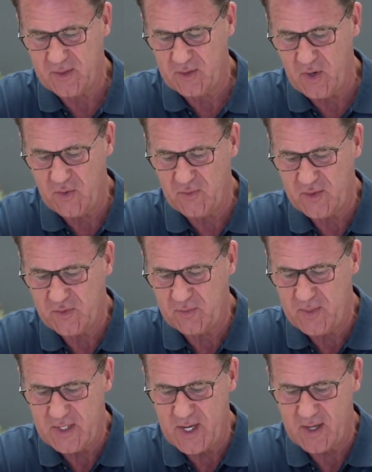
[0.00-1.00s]
Go with
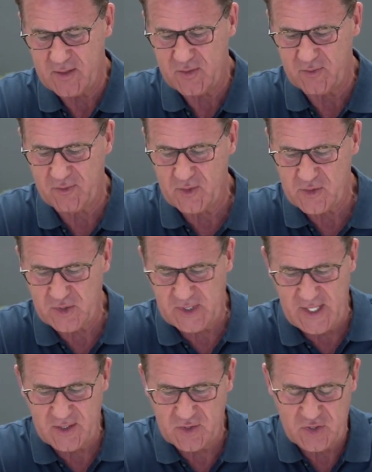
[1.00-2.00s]
me there to 1
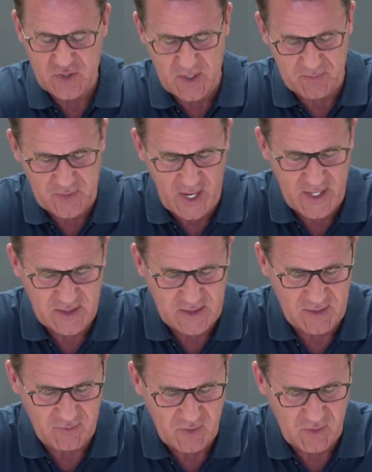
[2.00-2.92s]
Kings chapter 18,